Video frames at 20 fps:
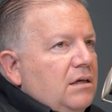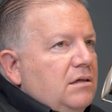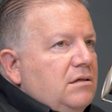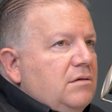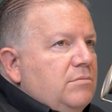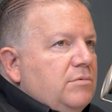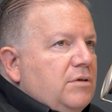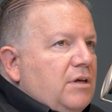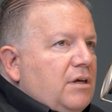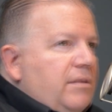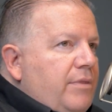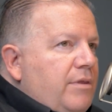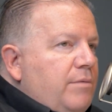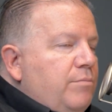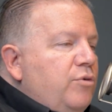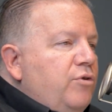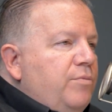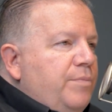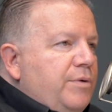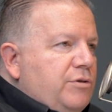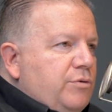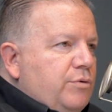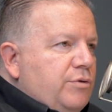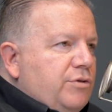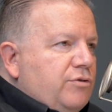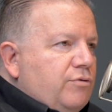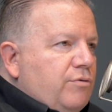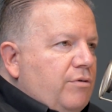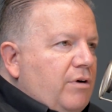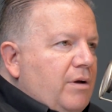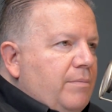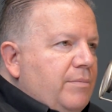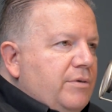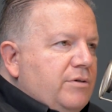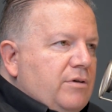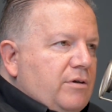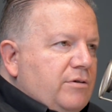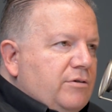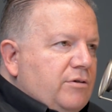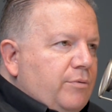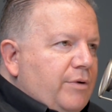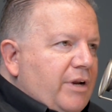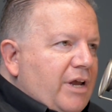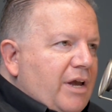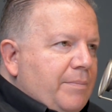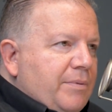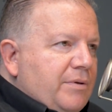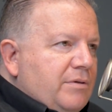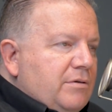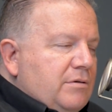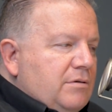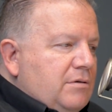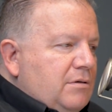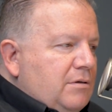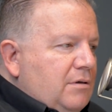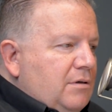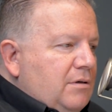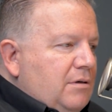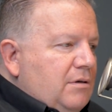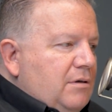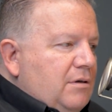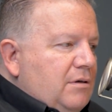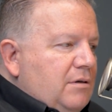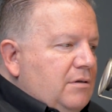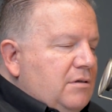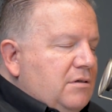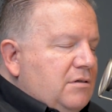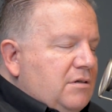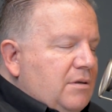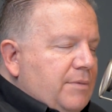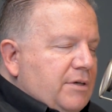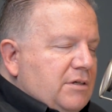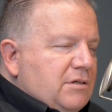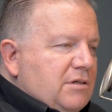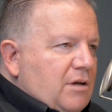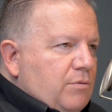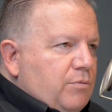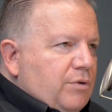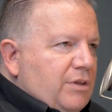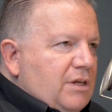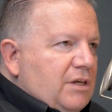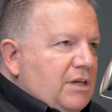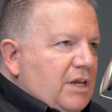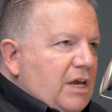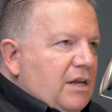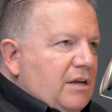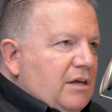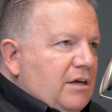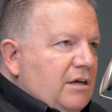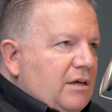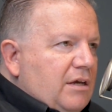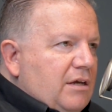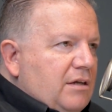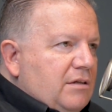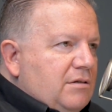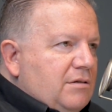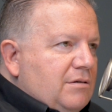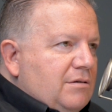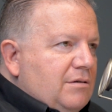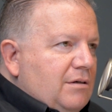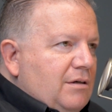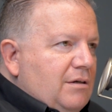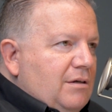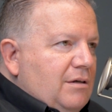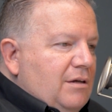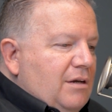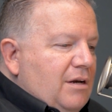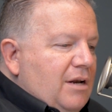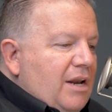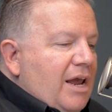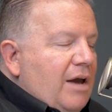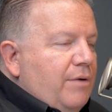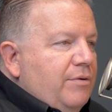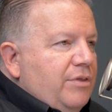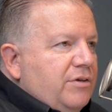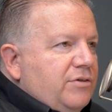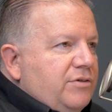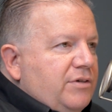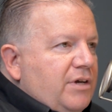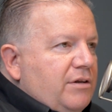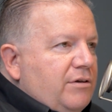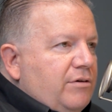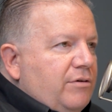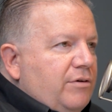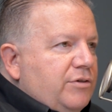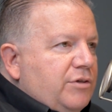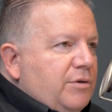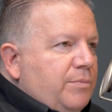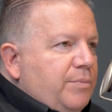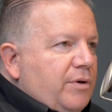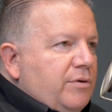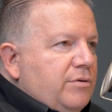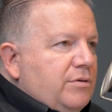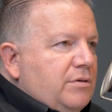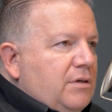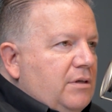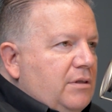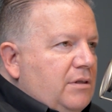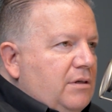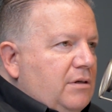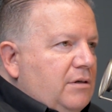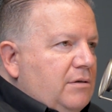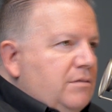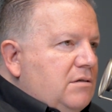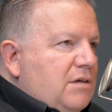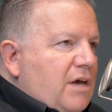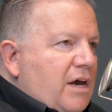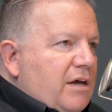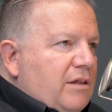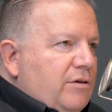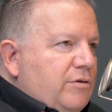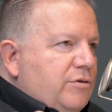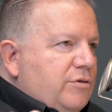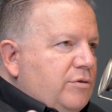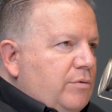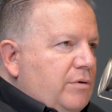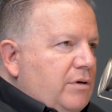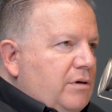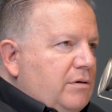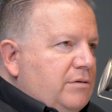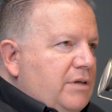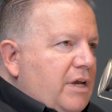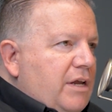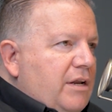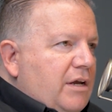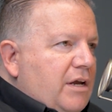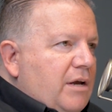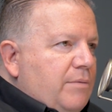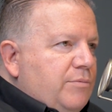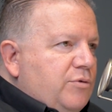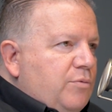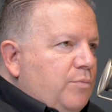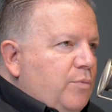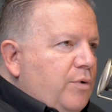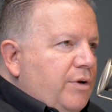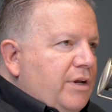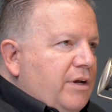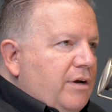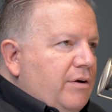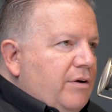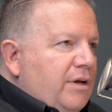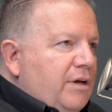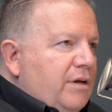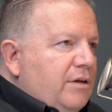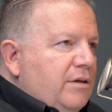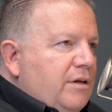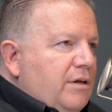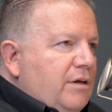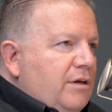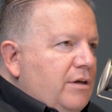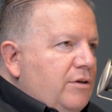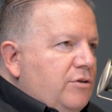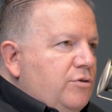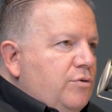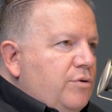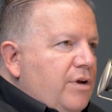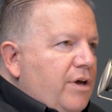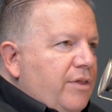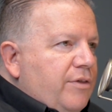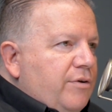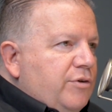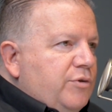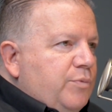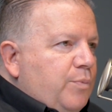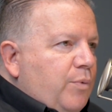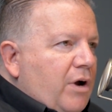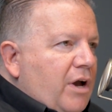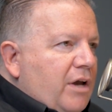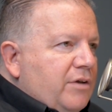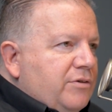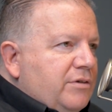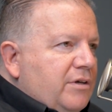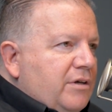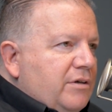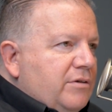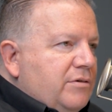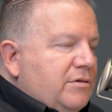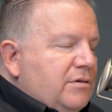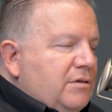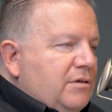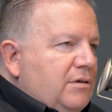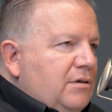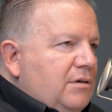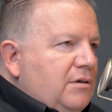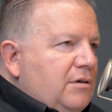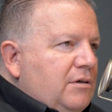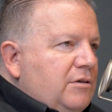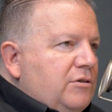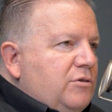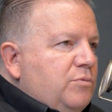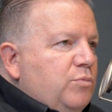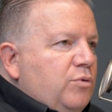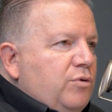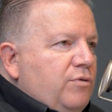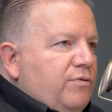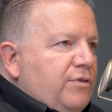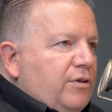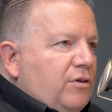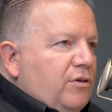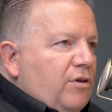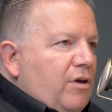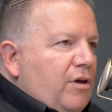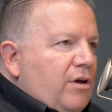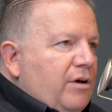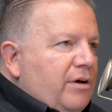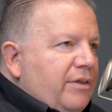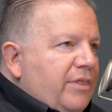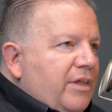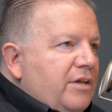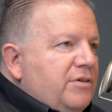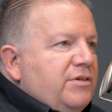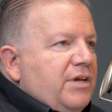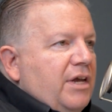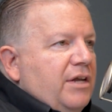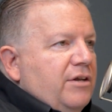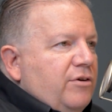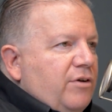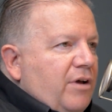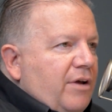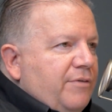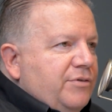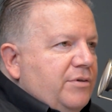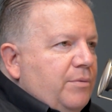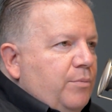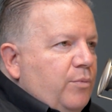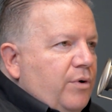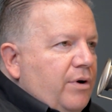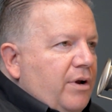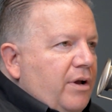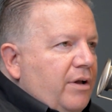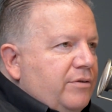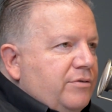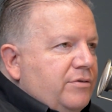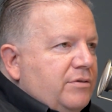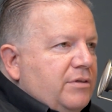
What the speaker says: It seems like the movement to a scrum is also what happens to some extent with the data. It's now in the center as opposed to the silos where data comes from one area to another. It's processed, it's moved along, and then it's handed off somewhere else.